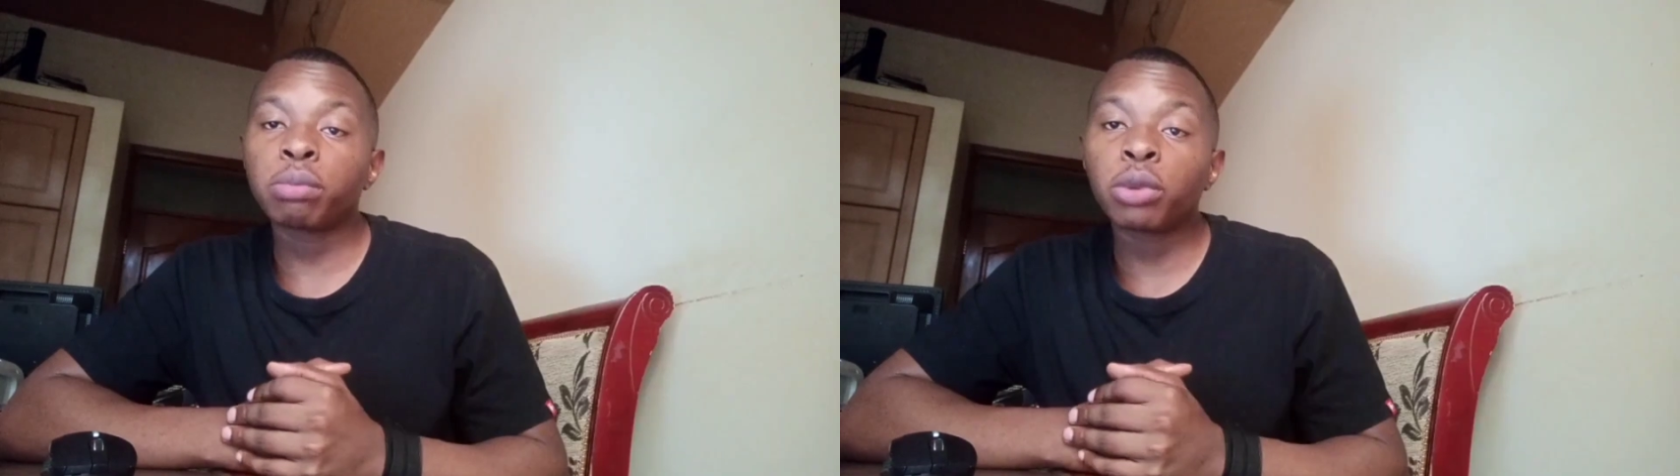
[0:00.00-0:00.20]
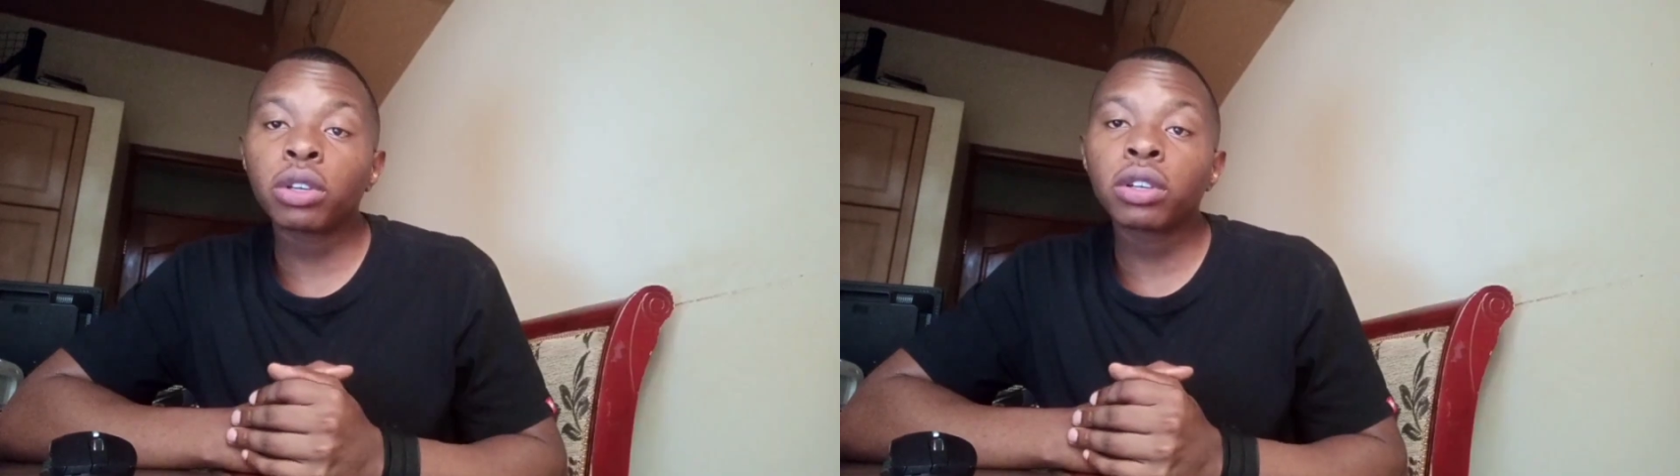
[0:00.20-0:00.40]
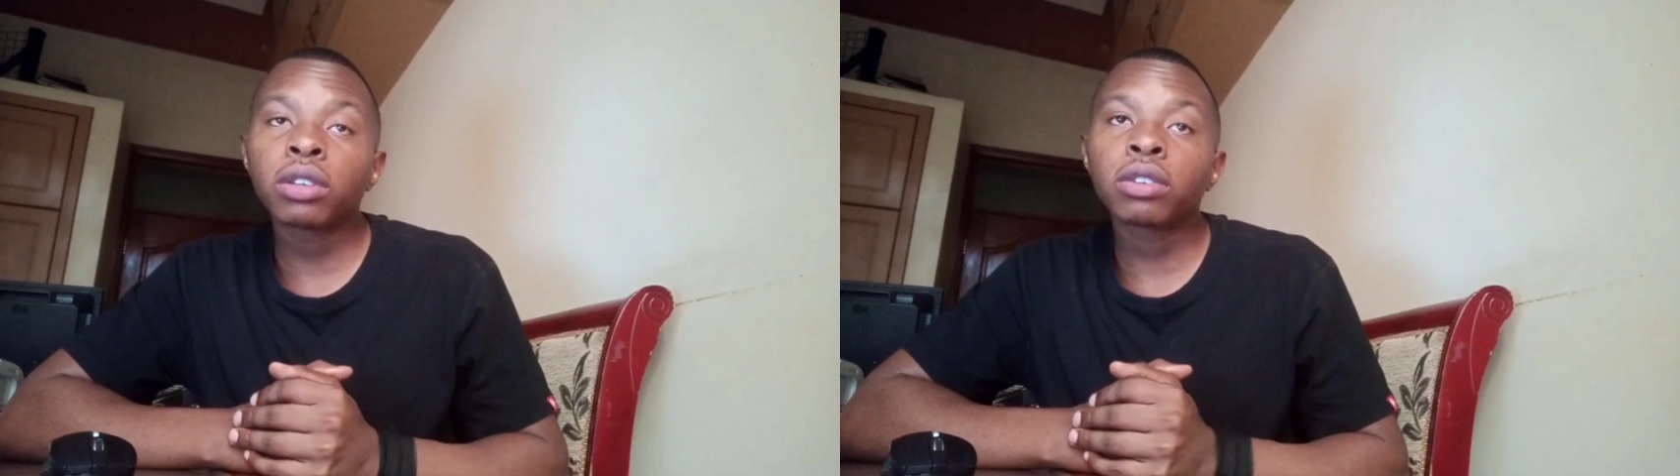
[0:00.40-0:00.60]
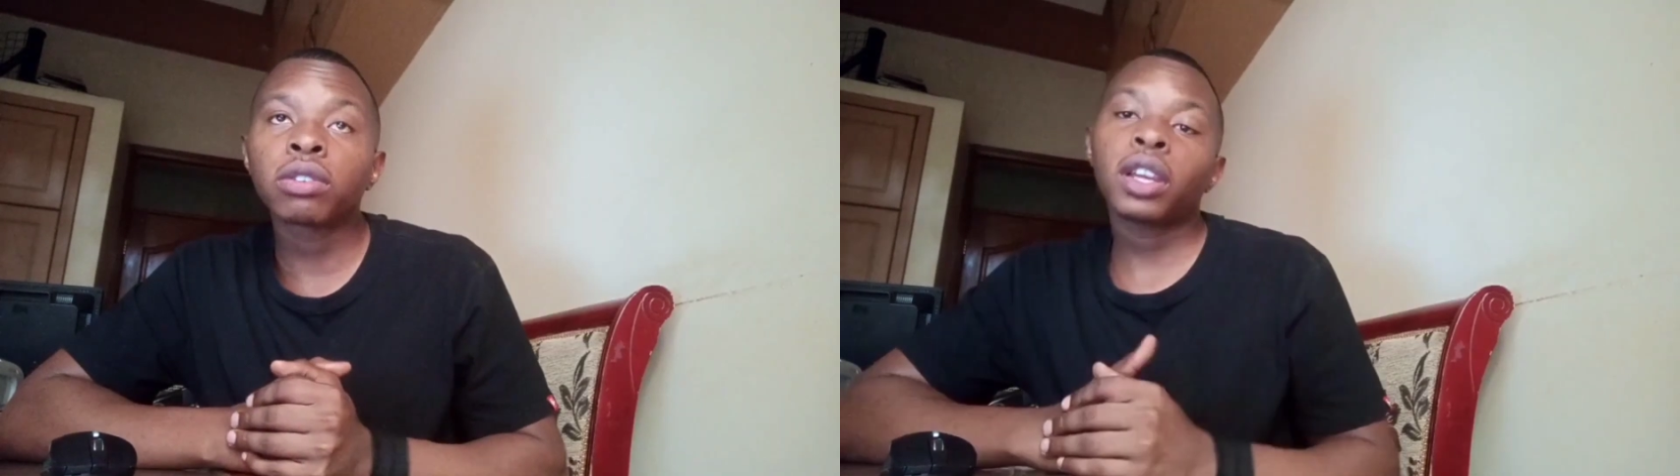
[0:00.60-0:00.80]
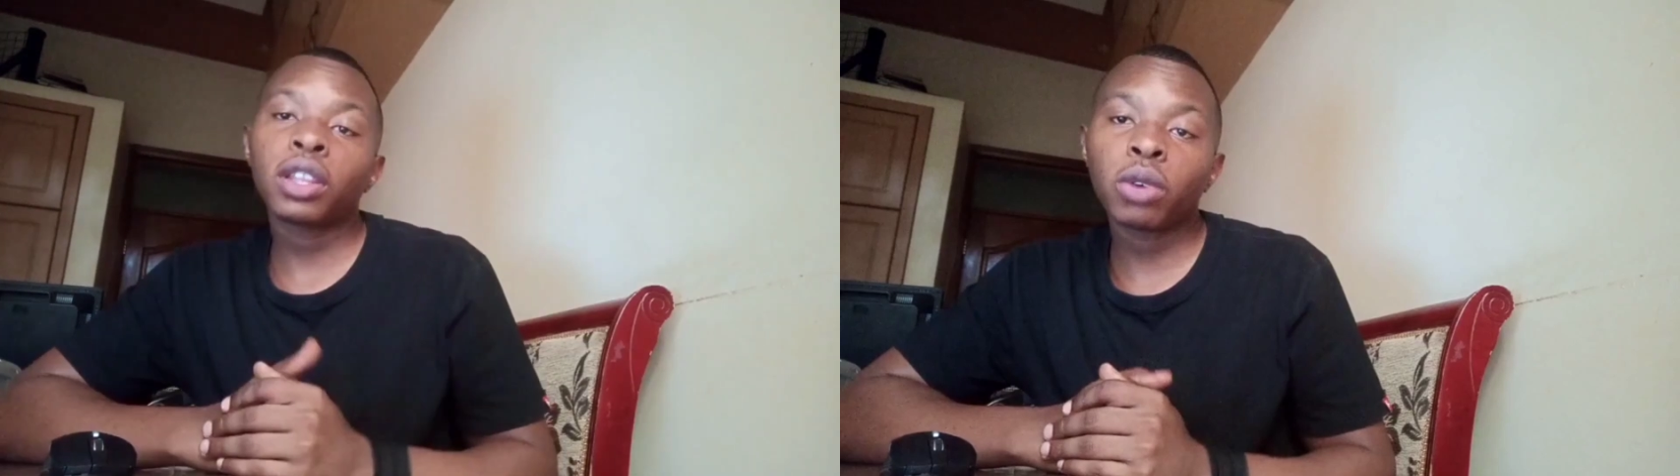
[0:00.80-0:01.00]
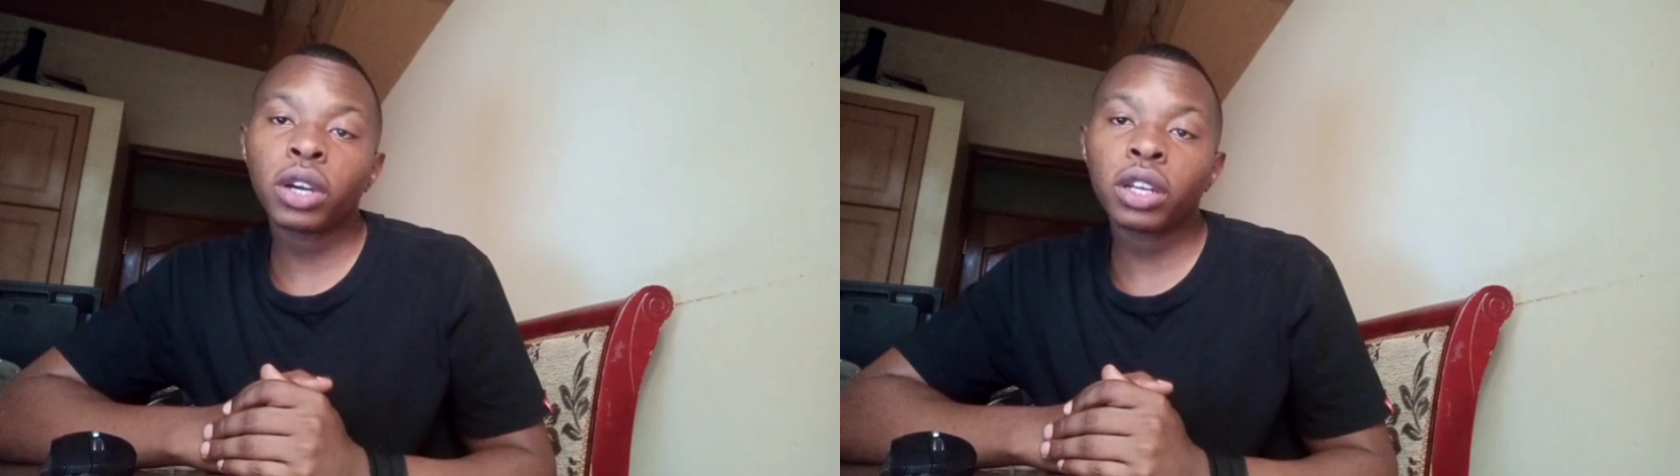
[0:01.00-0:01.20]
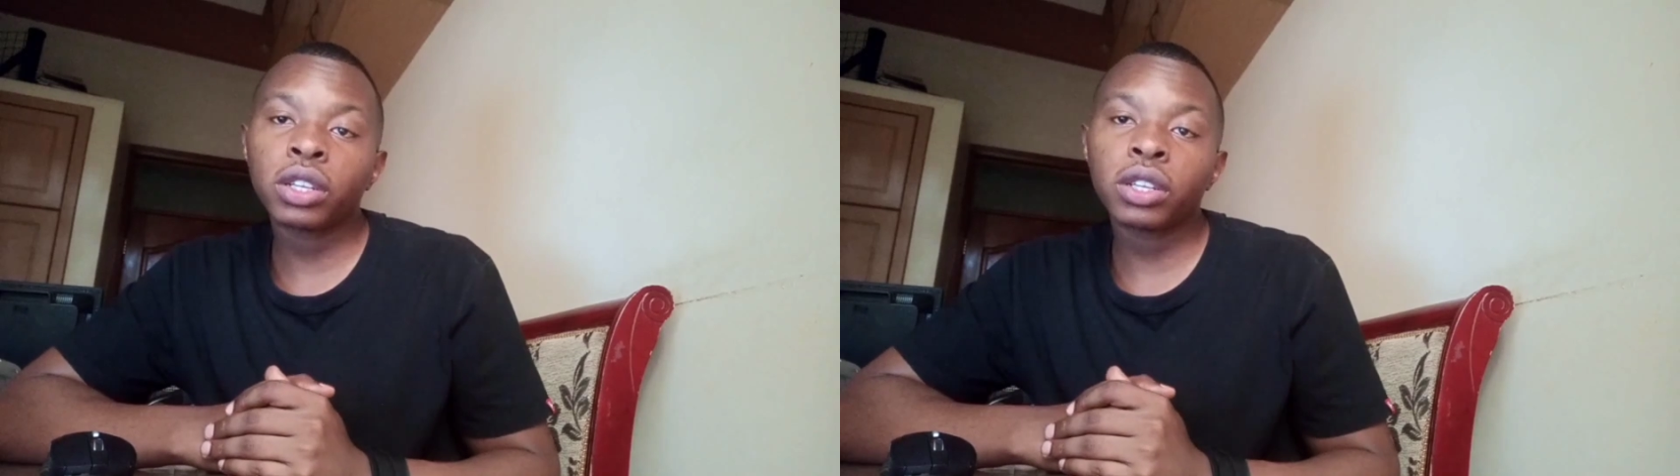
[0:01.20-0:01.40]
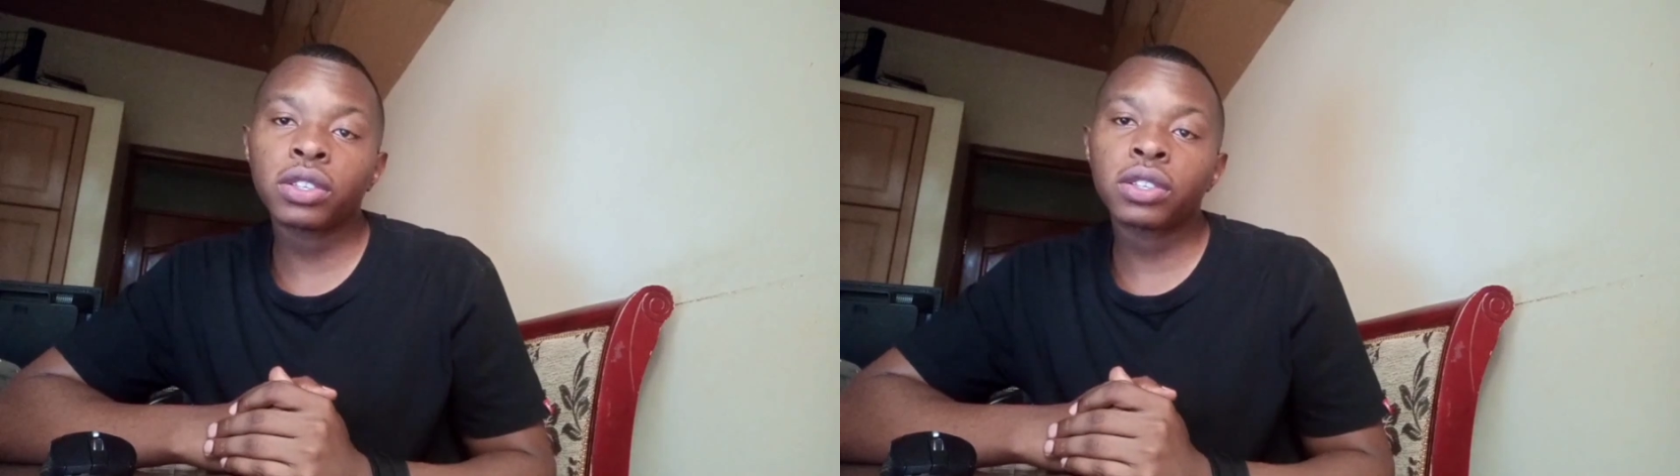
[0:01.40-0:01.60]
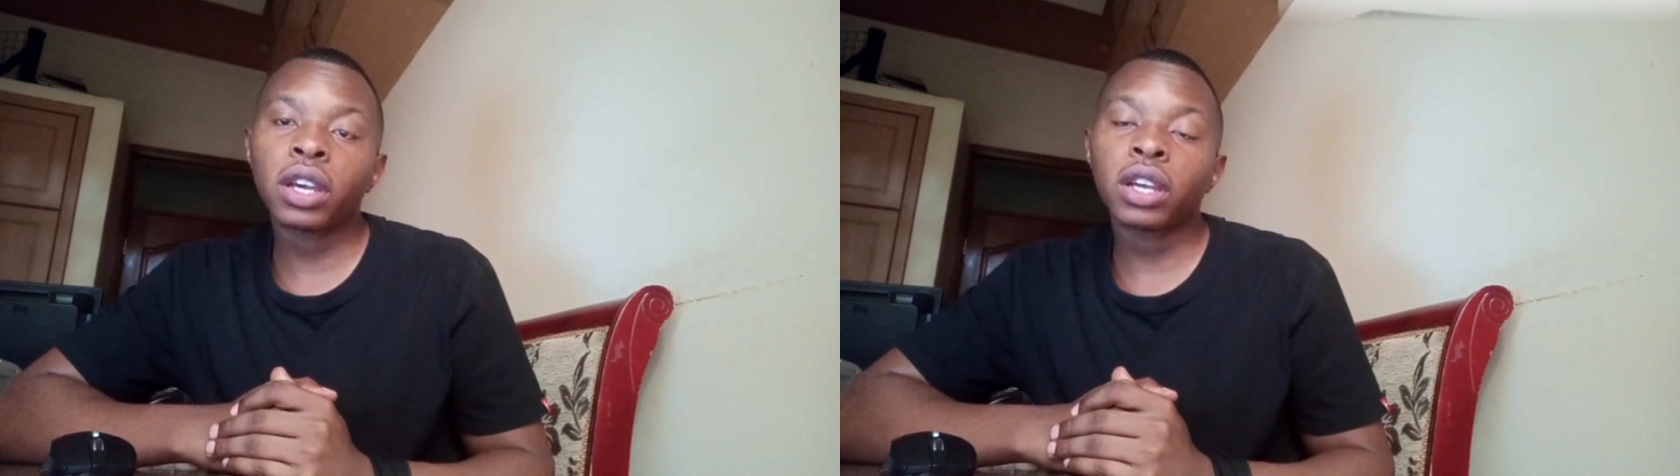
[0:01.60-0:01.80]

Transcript: book. Another one is